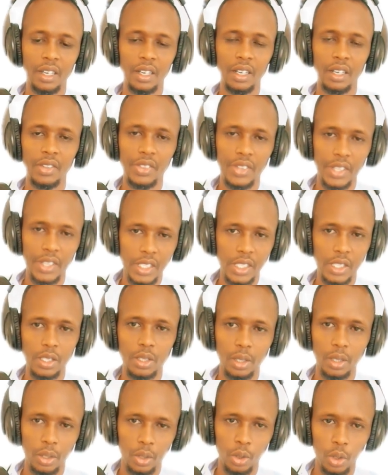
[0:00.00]
this
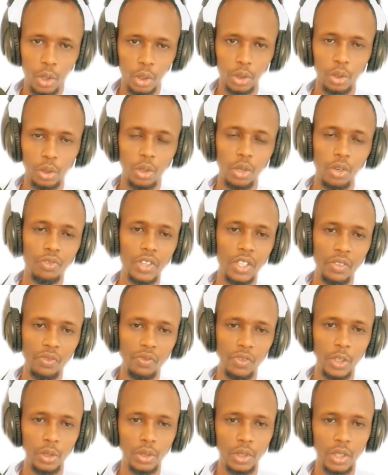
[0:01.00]
note of
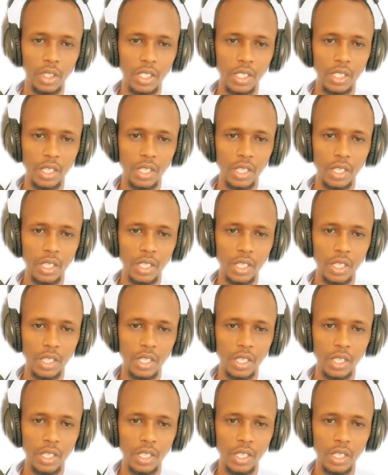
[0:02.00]
inventories.